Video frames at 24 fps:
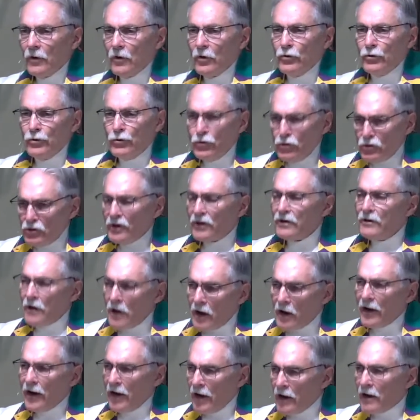You
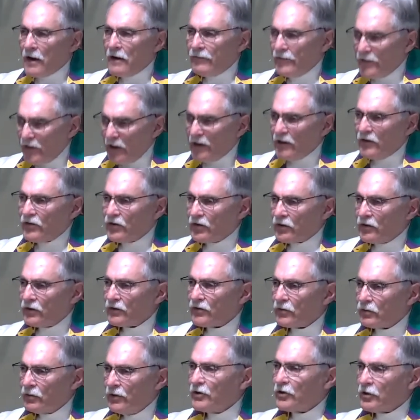cannot have the
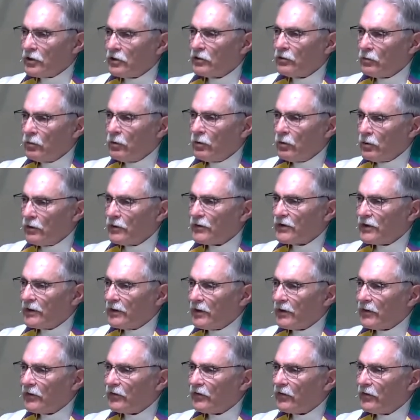answers, Richard Rohr
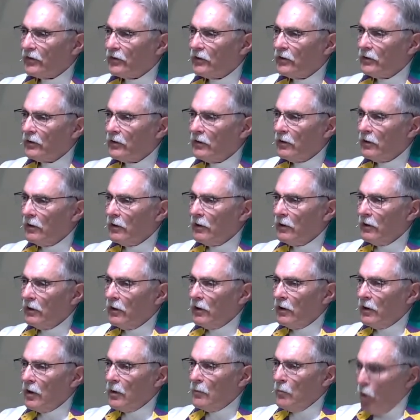says.
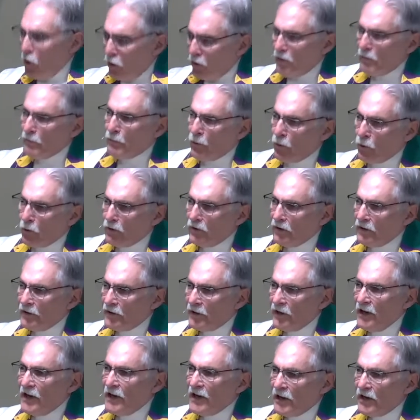More
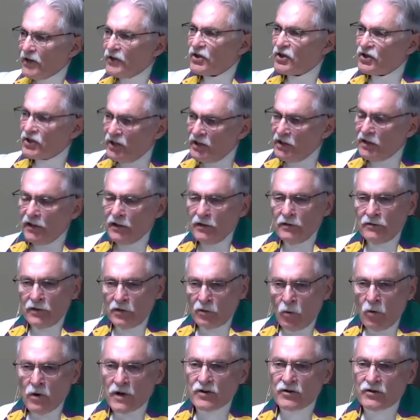importantly, is seeking the
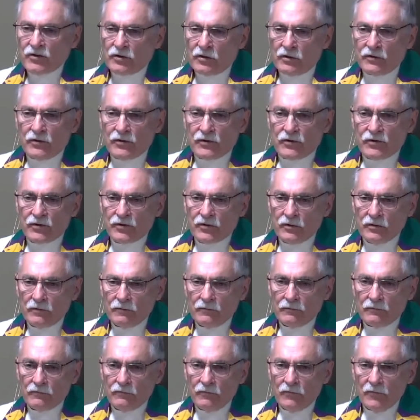questions.
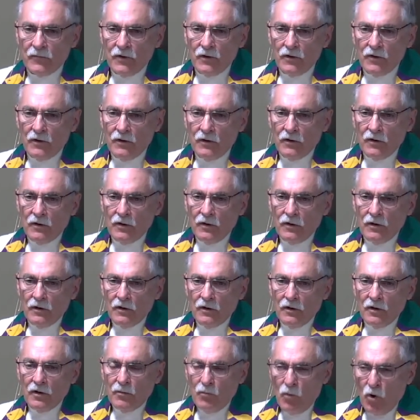
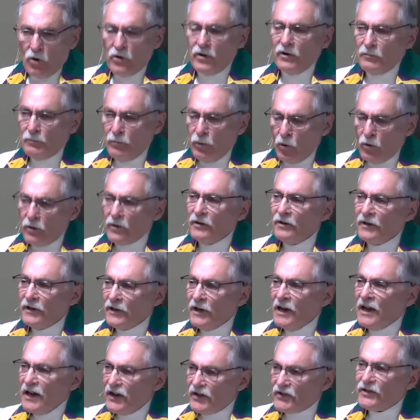More
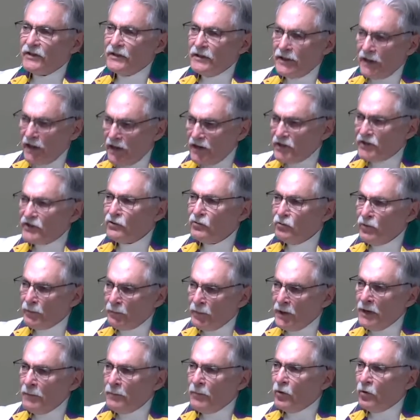importantly, it's engaging with
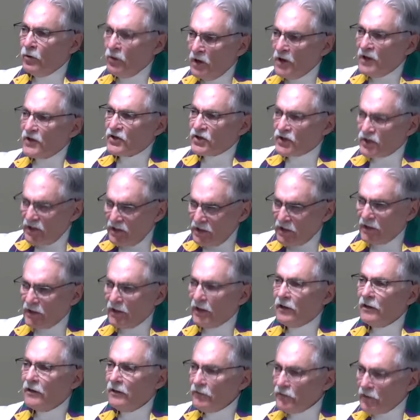people
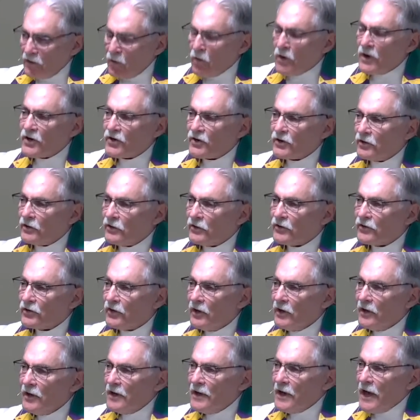seeking the questions.
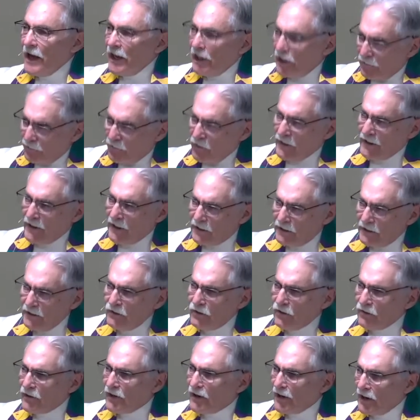And if you get
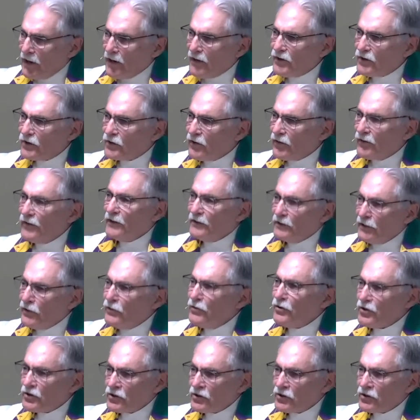into the answer thing, then you